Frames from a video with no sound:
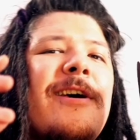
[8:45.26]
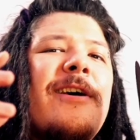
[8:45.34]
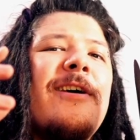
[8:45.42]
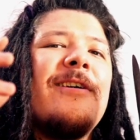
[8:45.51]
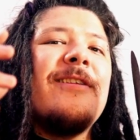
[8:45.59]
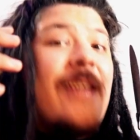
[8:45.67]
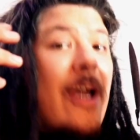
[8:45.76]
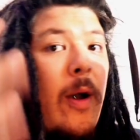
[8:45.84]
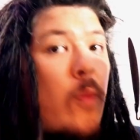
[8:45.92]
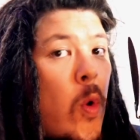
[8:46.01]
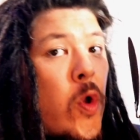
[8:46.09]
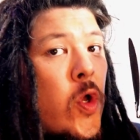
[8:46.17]
Now, I
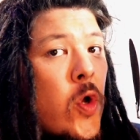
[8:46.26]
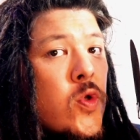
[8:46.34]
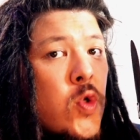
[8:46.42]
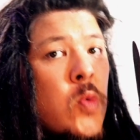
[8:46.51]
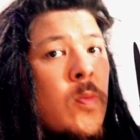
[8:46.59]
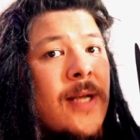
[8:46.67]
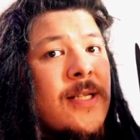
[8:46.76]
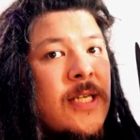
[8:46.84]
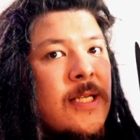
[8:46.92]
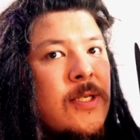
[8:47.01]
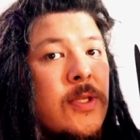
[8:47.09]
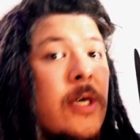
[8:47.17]
won't go too much
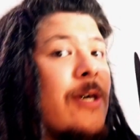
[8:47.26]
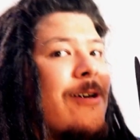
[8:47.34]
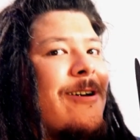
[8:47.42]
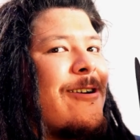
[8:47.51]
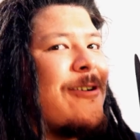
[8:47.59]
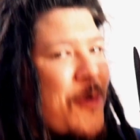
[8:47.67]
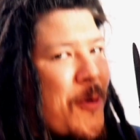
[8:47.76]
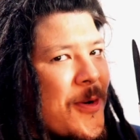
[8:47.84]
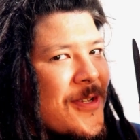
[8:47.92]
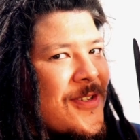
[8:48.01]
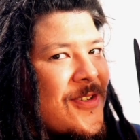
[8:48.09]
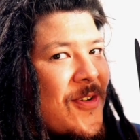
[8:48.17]
into the
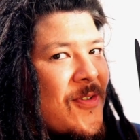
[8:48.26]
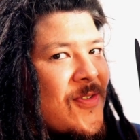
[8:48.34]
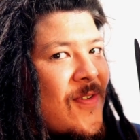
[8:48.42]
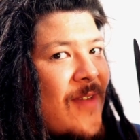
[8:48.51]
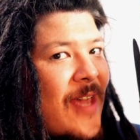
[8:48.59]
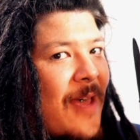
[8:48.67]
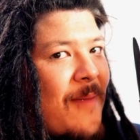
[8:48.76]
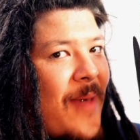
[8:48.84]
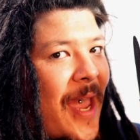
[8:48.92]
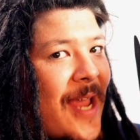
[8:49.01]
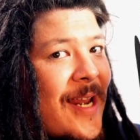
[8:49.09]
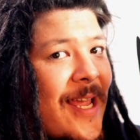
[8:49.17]
cornerstones of
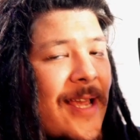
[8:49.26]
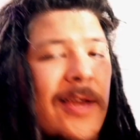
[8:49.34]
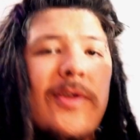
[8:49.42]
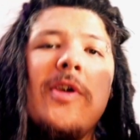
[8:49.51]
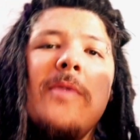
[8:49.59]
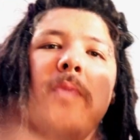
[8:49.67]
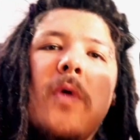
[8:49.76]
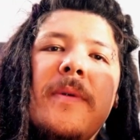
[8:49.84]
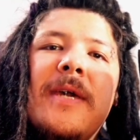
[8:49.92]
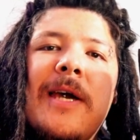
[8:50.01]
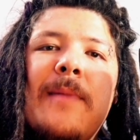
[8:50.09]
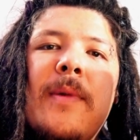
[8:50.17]
campaigning. You can probably
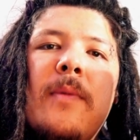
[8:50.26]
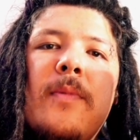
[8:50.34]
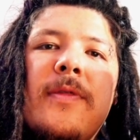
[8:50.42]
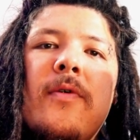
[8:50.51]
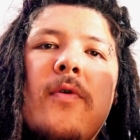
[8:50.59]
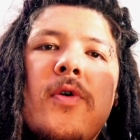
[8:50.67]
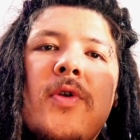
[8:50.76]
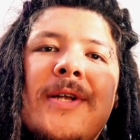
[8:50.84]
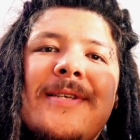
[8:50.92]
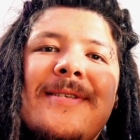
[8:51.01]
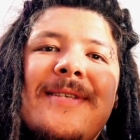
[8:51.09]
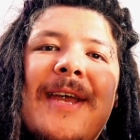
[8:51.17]
come up with your own
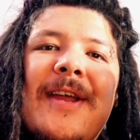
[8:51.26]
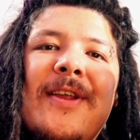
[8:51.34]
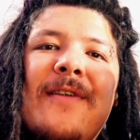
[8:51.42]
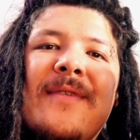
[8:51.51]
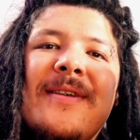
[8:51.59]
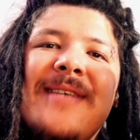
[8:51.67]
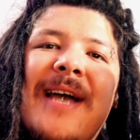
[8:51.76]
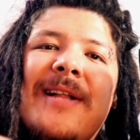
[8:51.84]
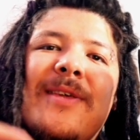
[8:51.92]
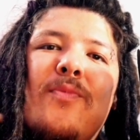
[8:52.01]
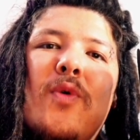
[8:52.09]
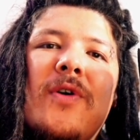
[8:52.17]
understanding of exactly
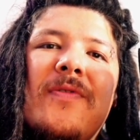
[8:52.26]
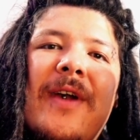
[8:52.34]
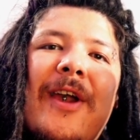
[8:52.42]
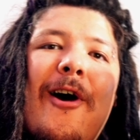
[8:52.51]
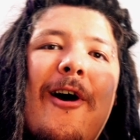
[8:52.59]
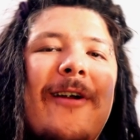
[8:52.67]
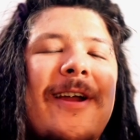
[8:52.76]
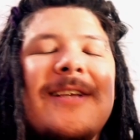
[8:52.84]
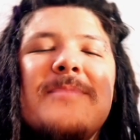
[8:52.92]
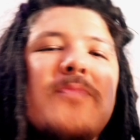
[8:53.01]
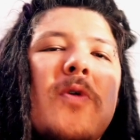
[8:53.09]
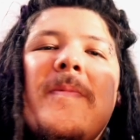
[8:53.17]
what they are, and it's
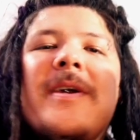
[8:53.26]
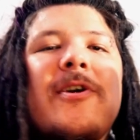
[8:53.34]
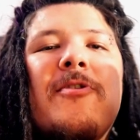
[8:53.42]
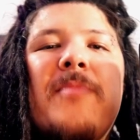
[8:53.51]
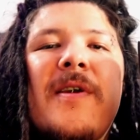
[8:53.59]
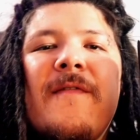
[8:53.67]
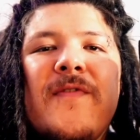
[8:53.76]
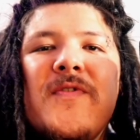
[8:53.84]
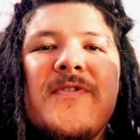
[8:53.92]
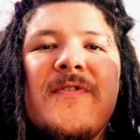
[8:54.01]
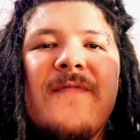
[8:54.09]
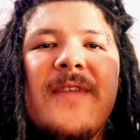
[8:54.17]
probably going to be a
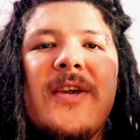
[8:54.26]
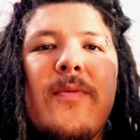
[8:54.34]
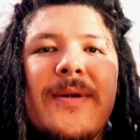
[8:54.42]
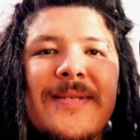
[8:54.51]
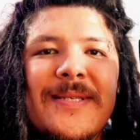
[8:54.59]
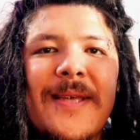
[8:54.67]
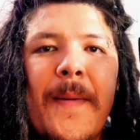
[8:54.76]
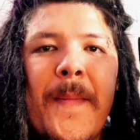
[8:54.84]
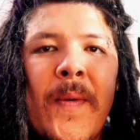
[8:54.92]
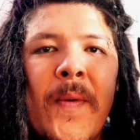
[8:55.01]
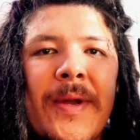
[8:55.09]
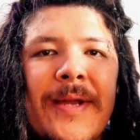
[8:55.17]
future video at some
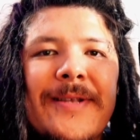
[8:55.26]
point.